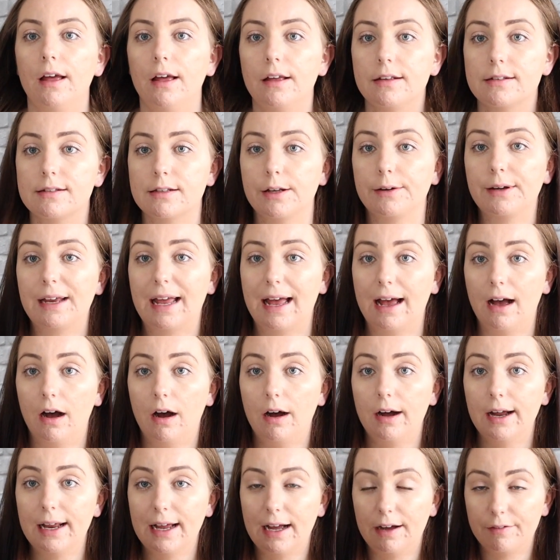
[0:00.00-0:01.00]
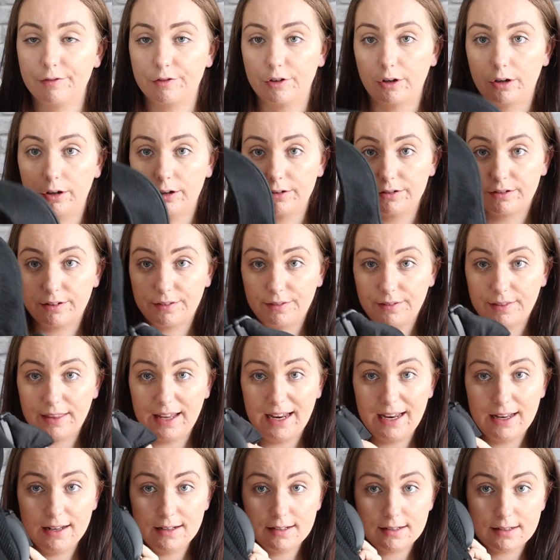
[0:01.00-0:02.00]
So yeah, I have got
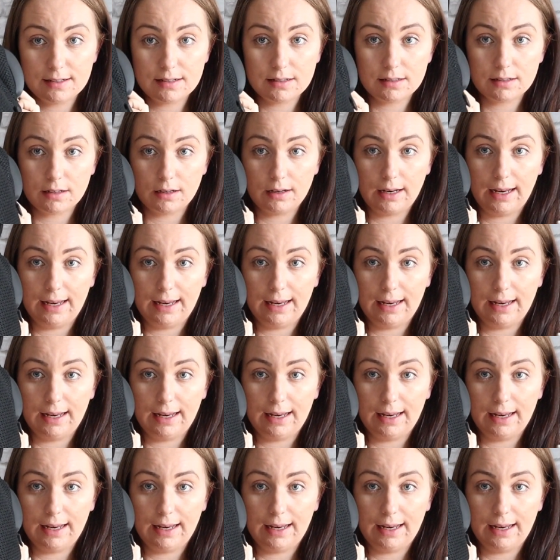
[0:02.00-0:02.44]
this.